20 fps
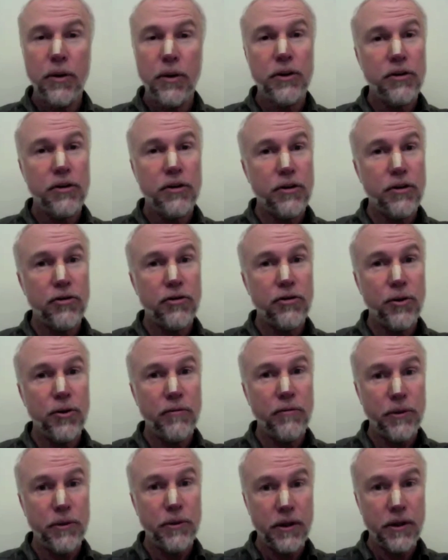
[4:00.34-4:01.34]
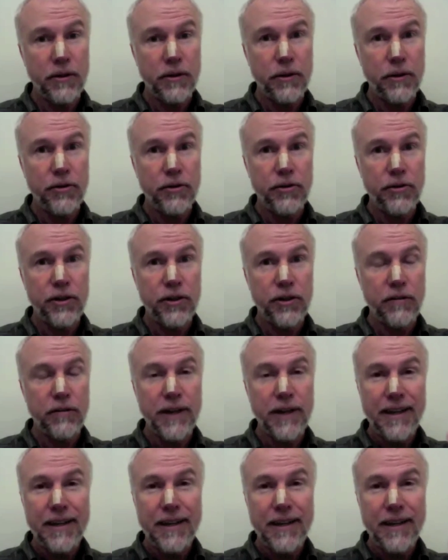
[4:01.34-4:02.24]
it's a mm-hmm. good show if you can lose yourself.